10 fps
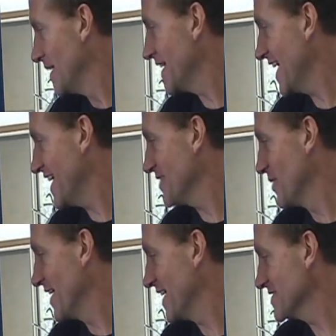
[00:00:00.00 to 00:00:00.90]
But
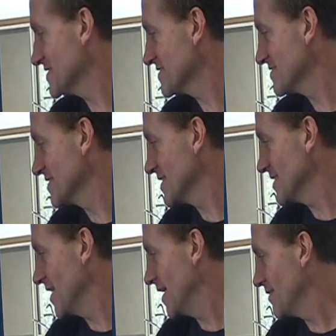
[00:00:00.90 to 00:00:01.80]
anyways,
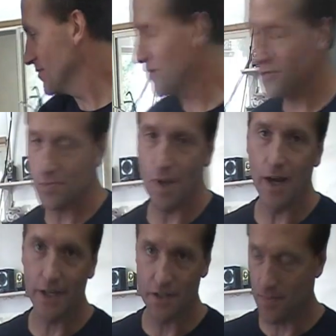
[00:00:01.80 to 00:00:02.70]
the fuse
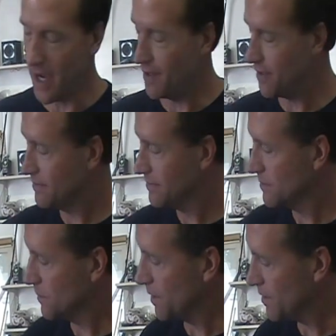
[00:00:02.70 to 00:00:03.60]
block is mounted
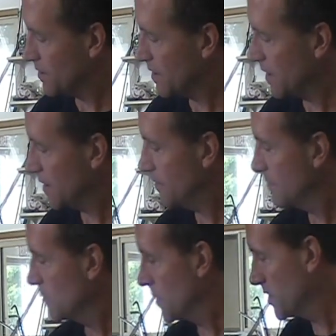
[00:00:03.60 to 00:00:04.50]
with
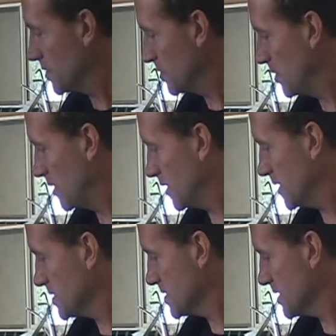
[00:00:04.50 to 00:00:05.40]
the new
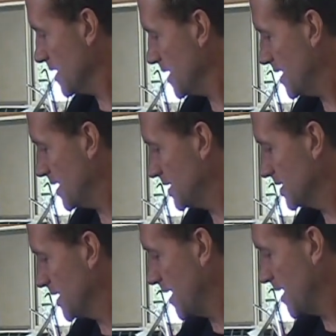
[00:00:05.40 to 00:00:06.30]
harness,
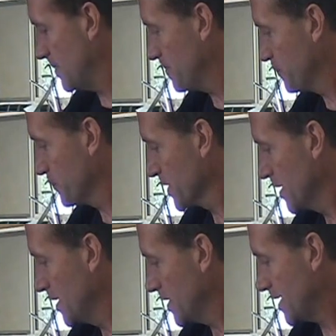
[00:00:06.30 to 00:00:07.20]
and
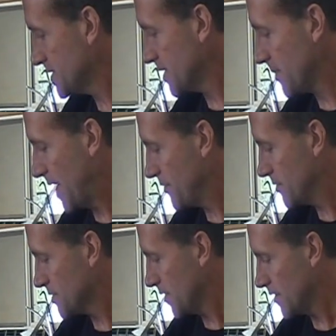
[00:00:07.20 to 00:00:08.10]
nice thing about
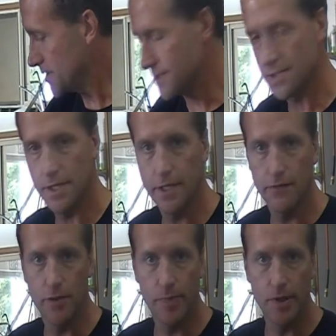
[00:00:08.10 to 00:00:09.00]
those harnesses, they
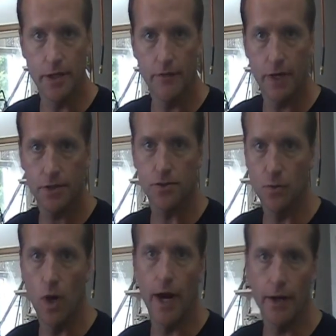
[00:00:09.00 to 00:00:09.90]
give you plenty of extra
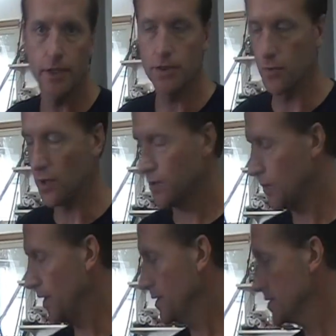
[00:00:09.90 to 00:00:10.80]
wiring to work
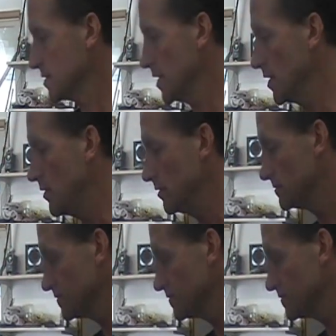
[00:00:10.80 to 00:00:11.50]
with. So